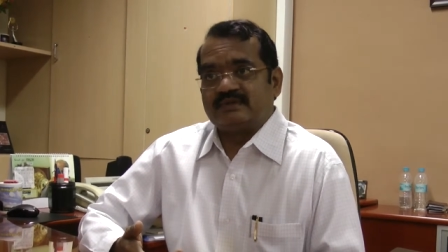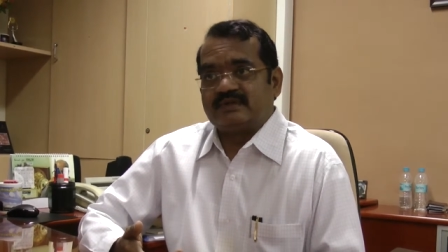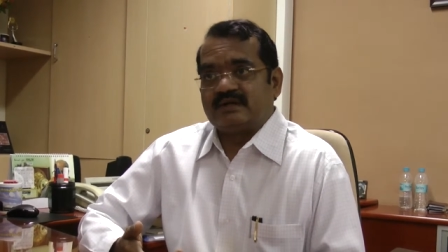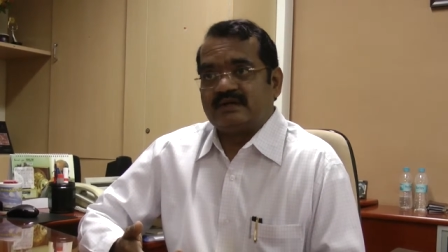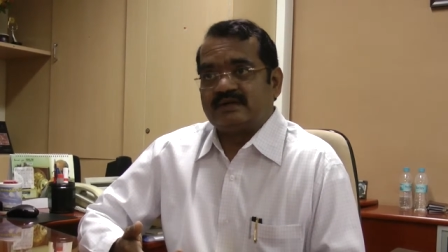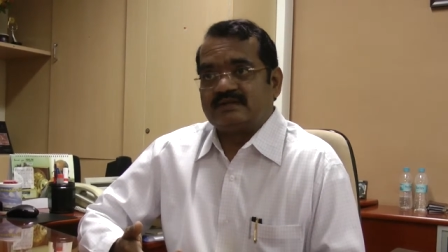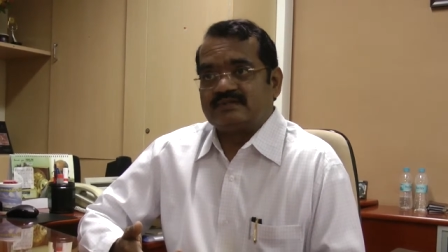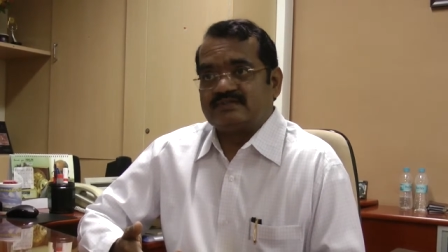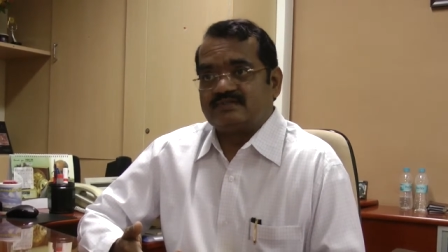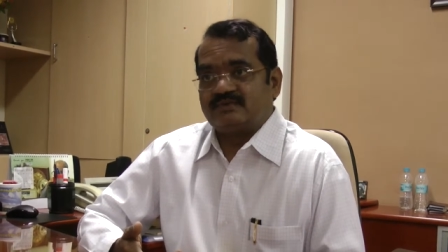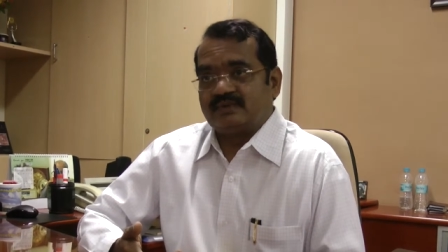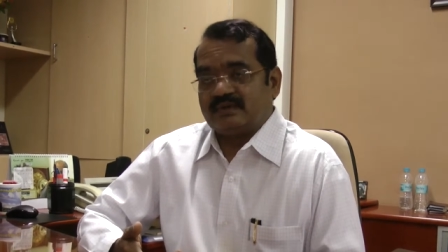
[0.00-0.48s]

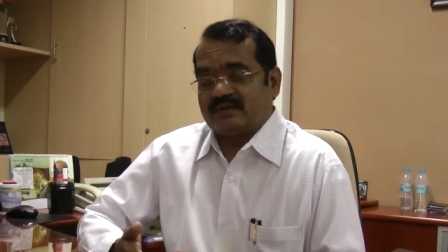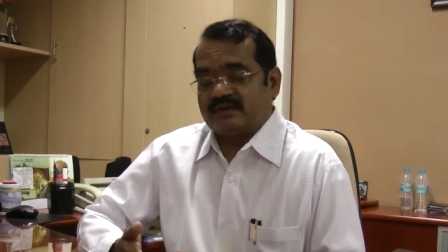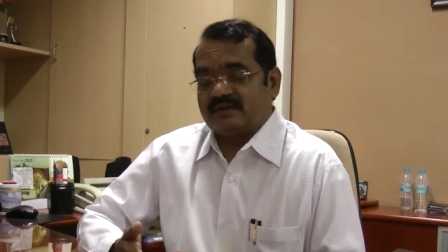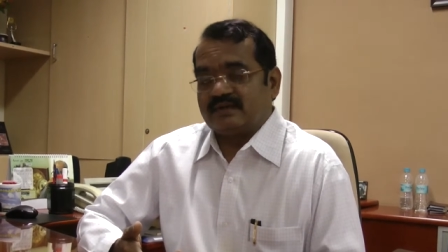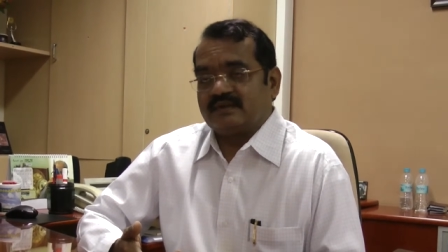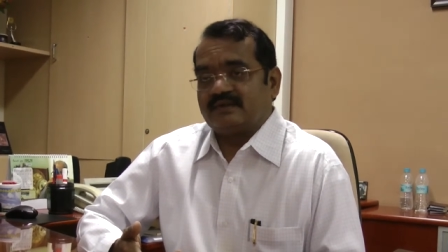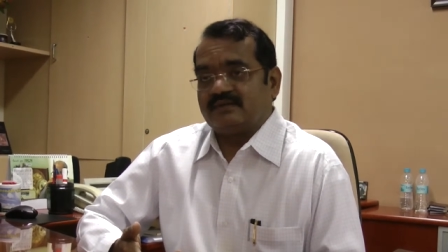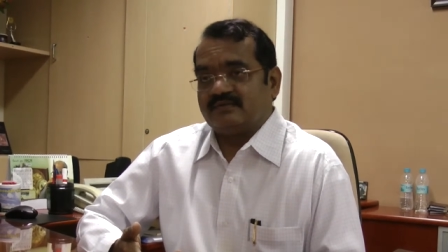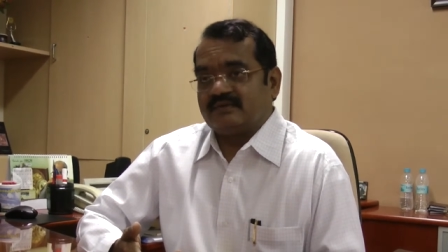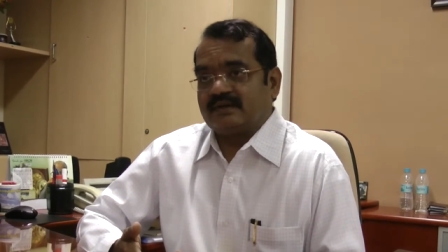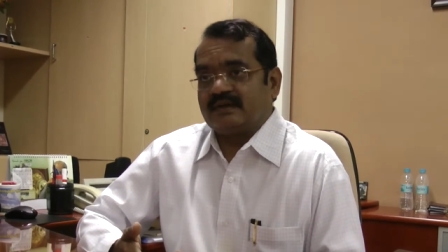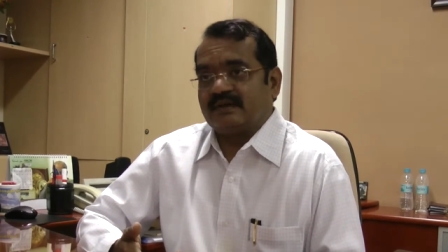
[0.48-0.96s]
calls for
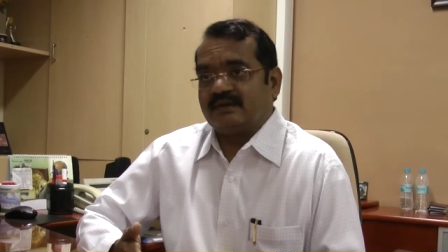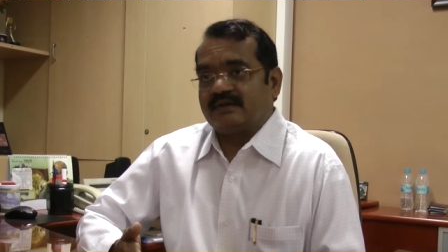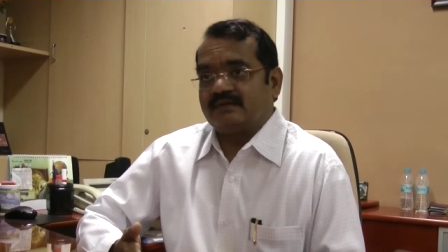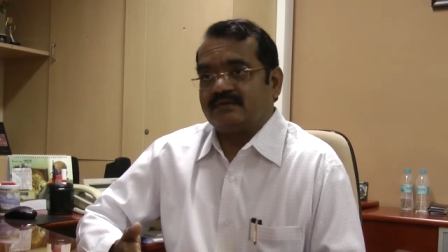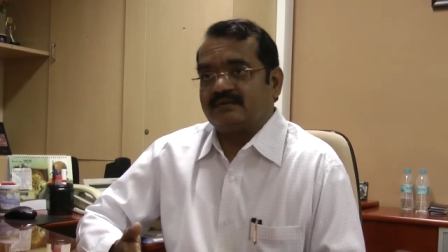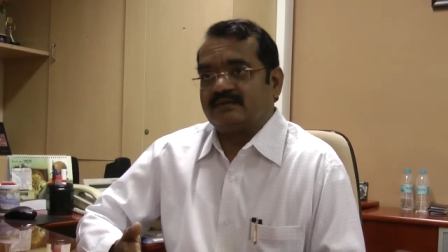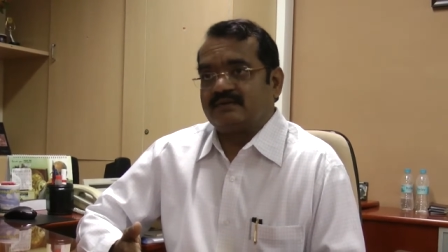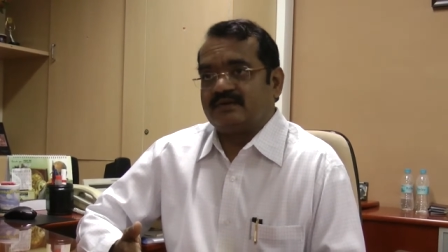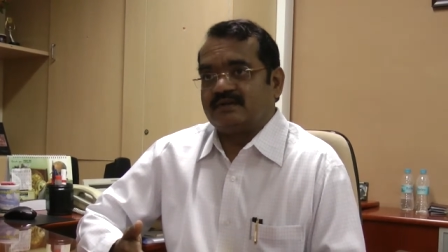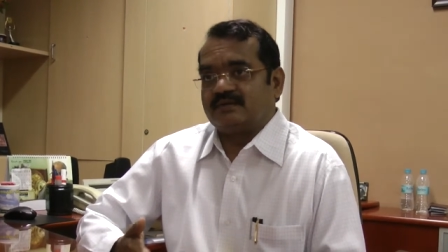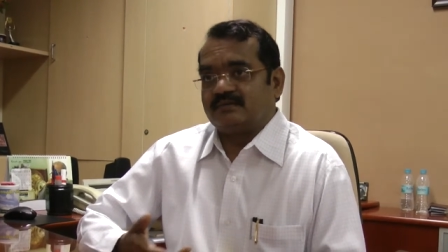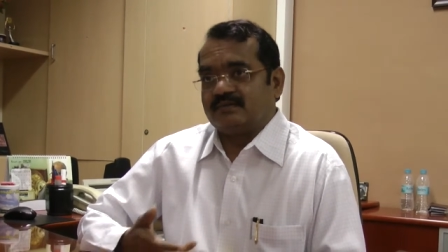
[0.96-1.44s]
a fairly
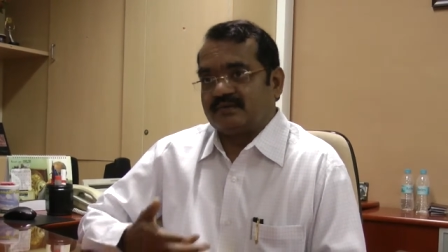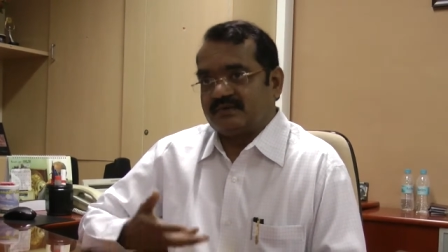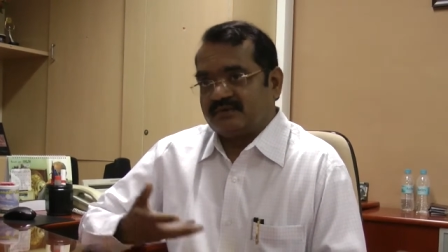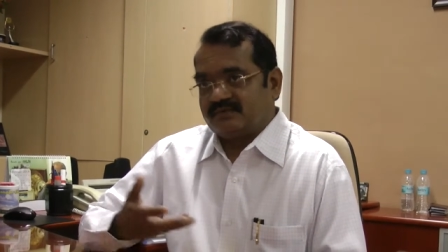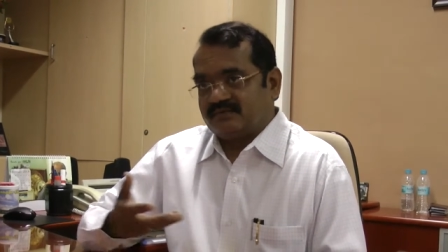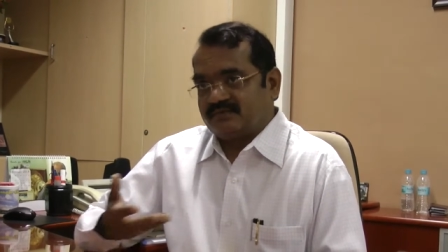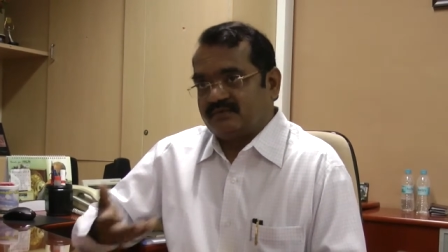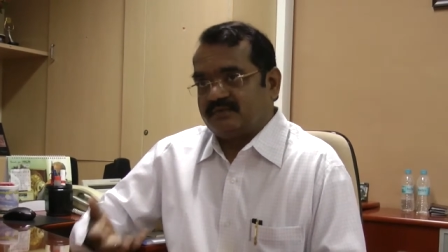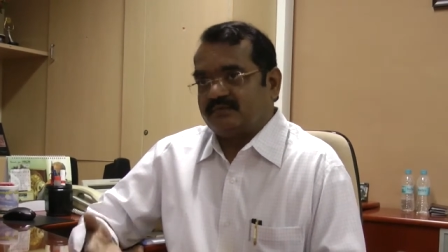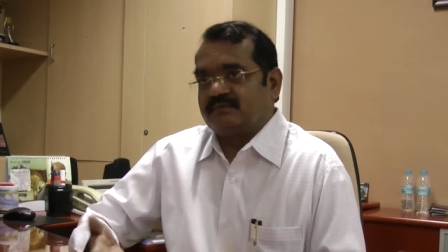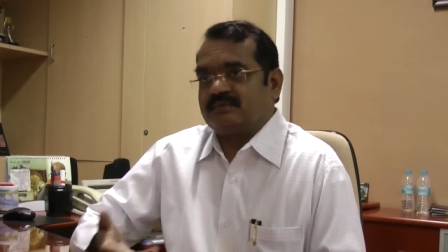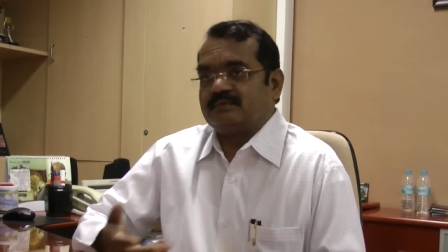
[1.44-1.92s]
good number of
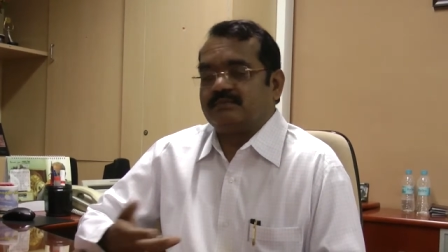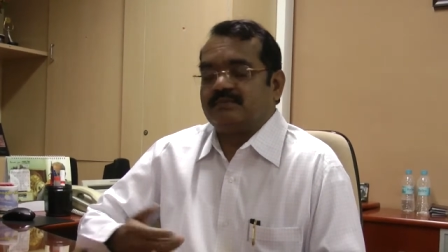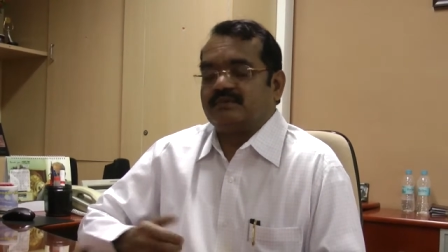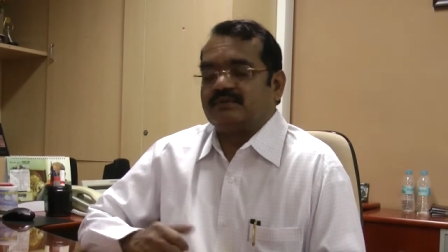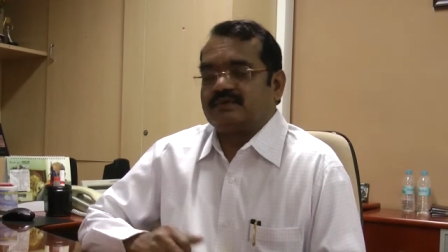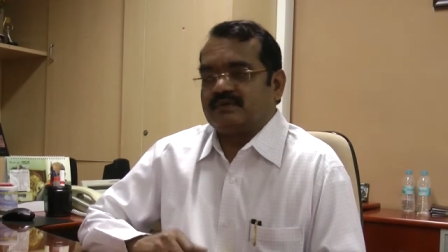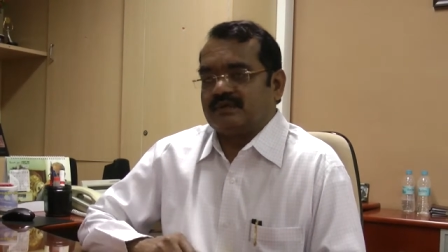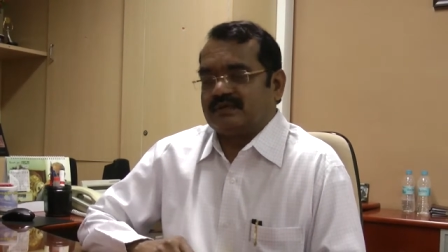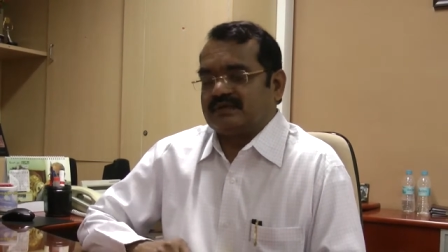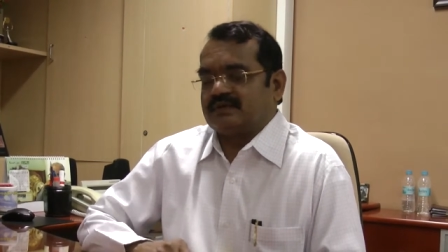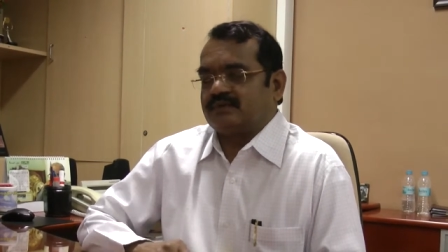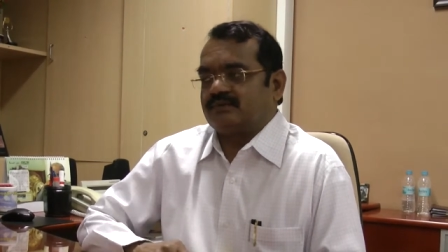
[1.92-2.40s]
people
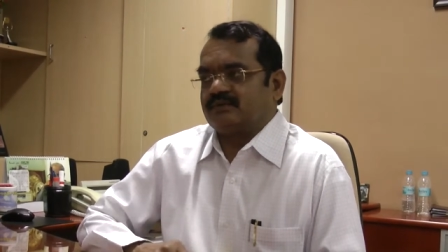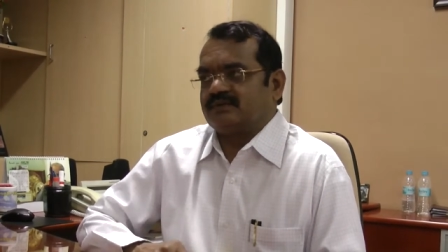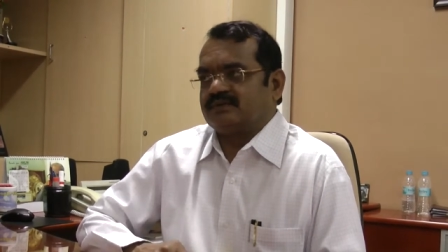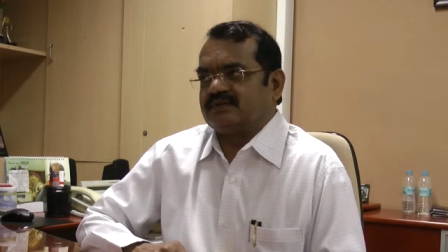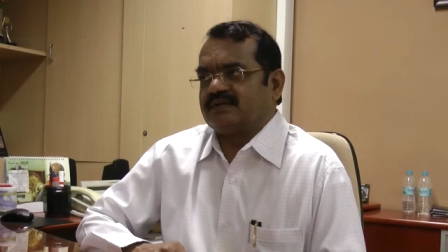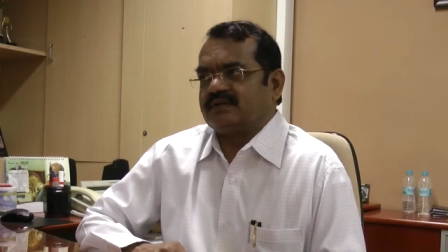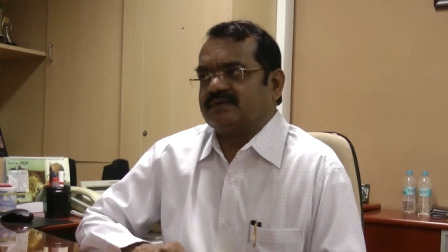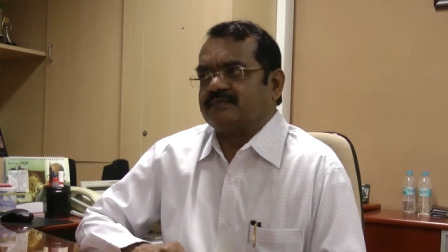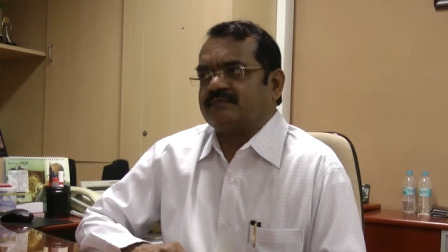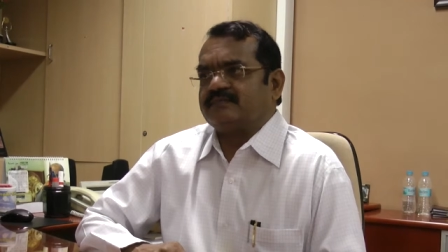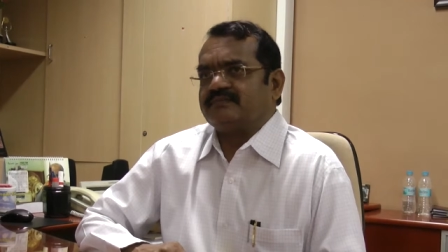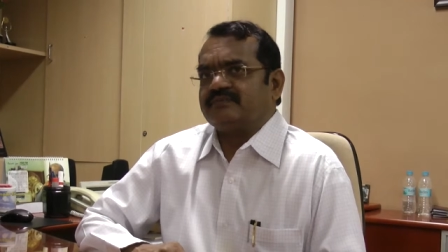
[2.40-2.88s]
to attend to
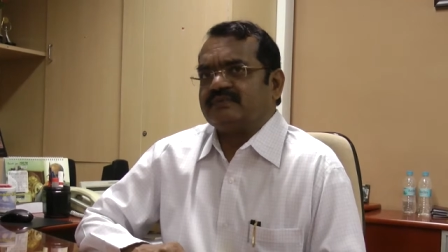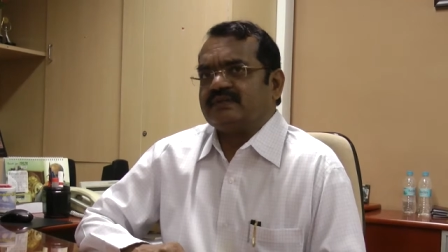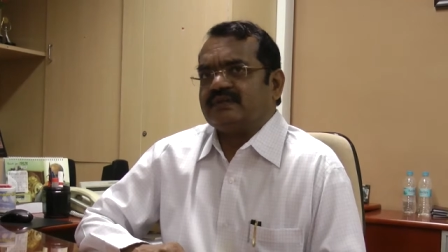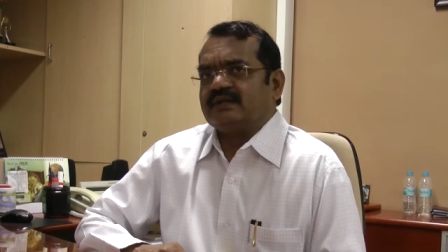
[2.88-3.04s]
them.